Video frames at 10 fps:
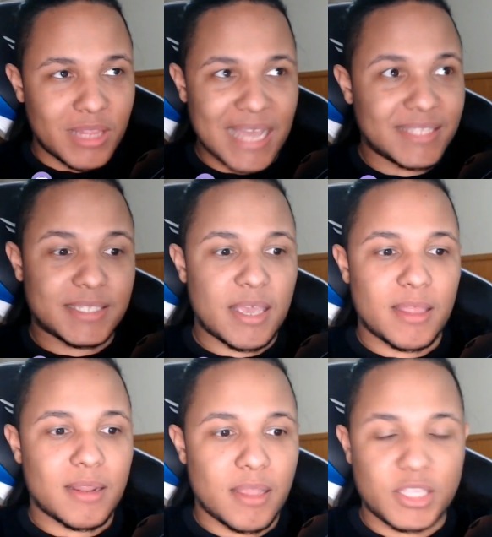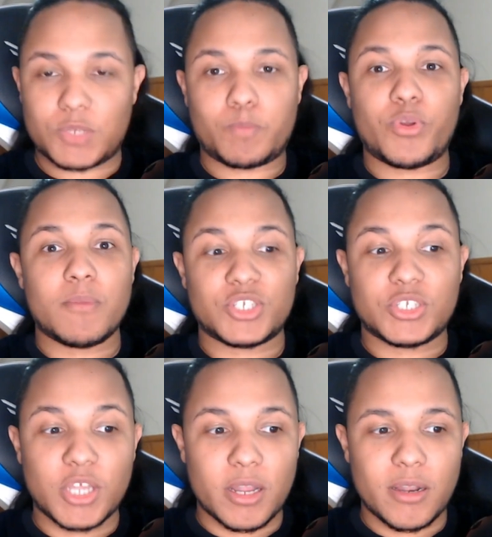That's it. It's pretty
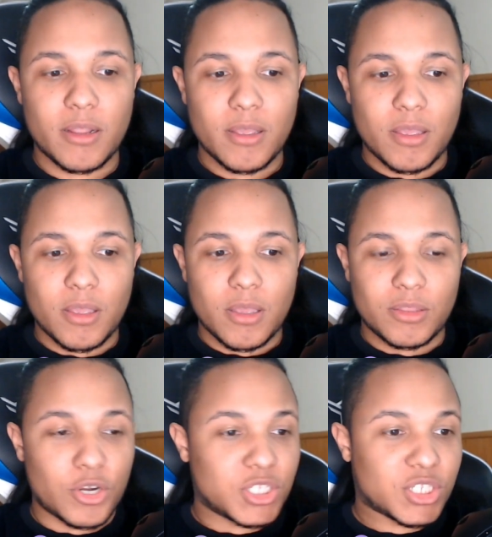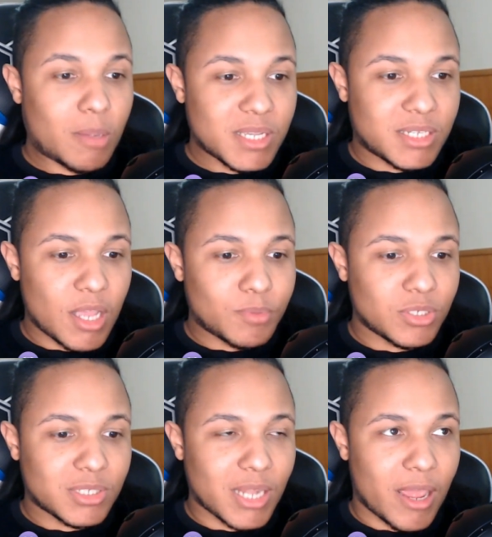much done. There are some
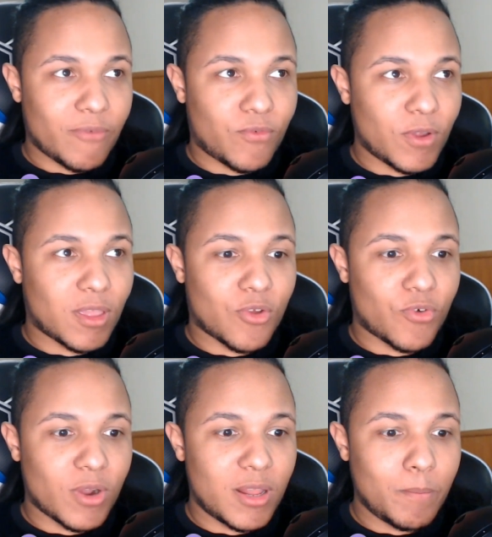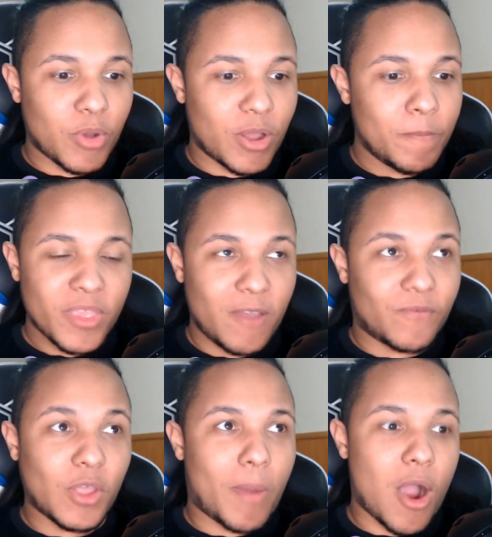exceptions like freaking Krillin, but
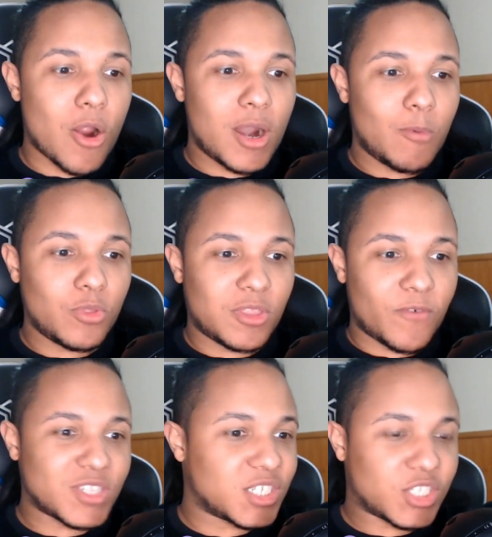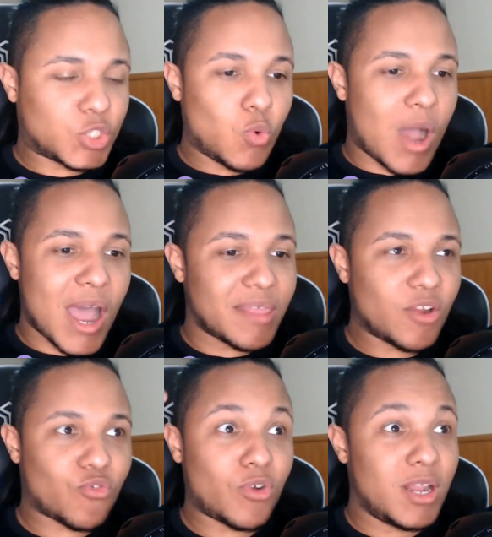if the power level difference is too high,
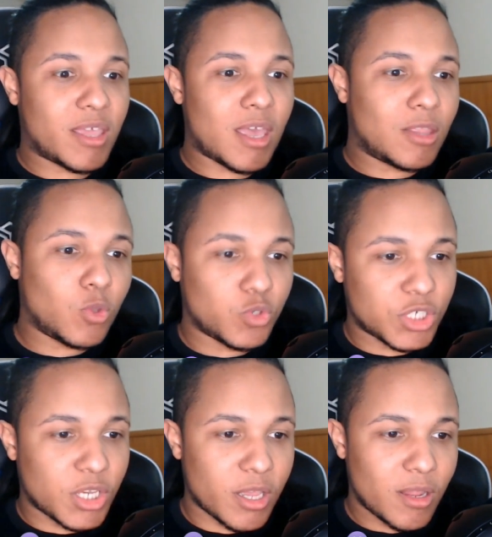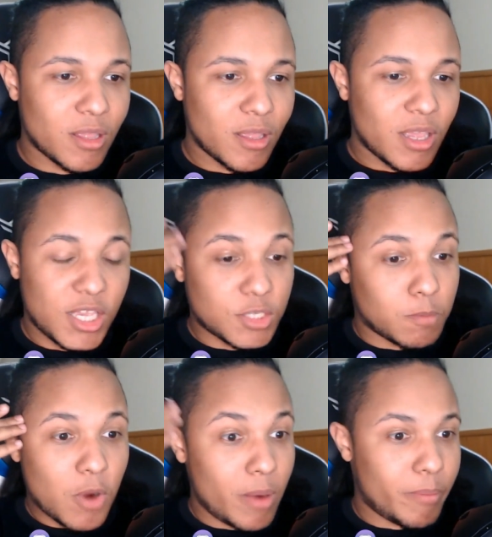then Krillin can't do shit. He's
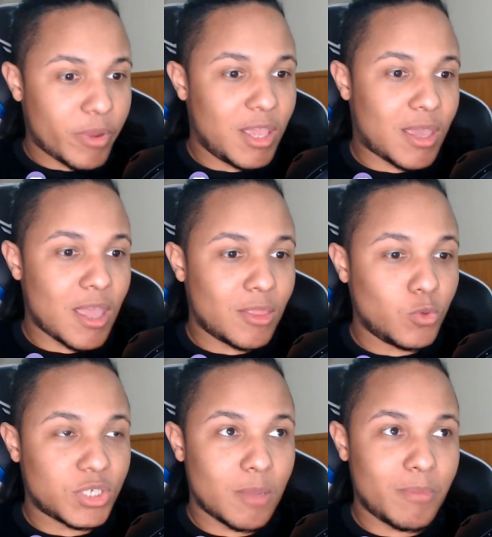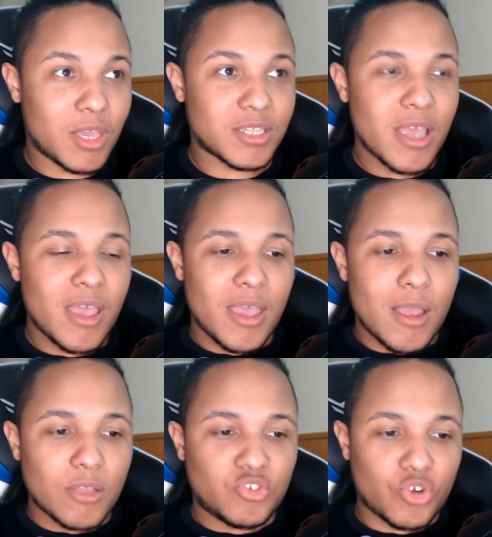smart, but he can't do shit because
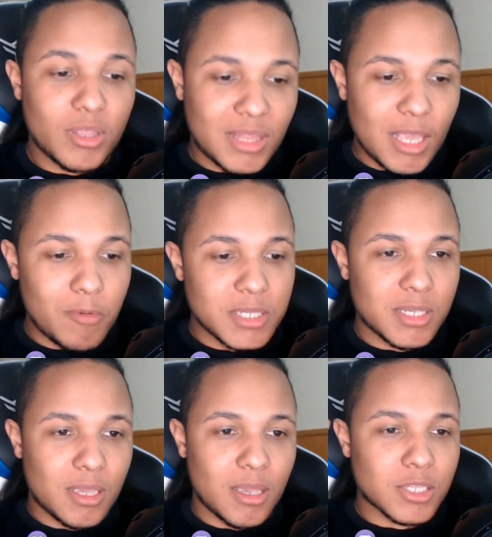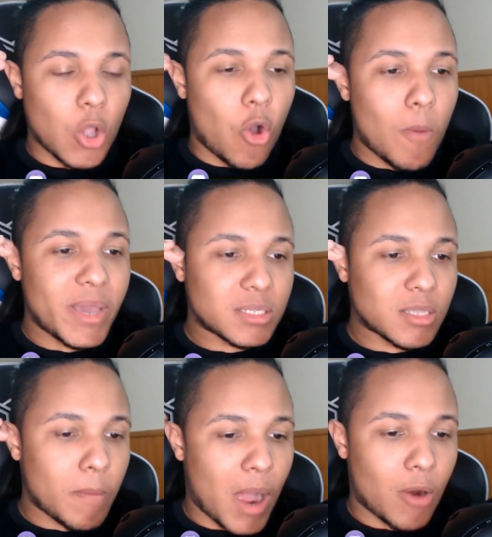DBZ is all based
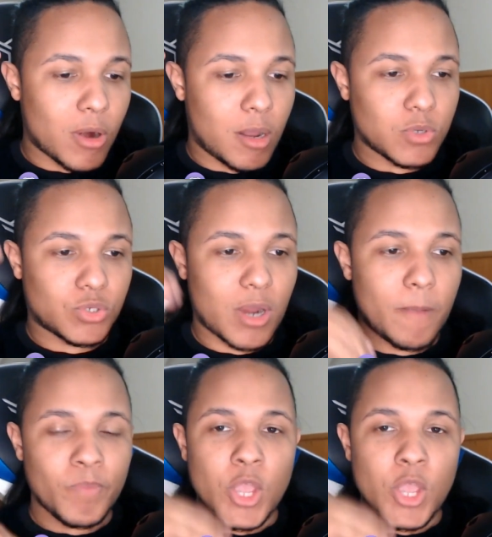on power levels, right?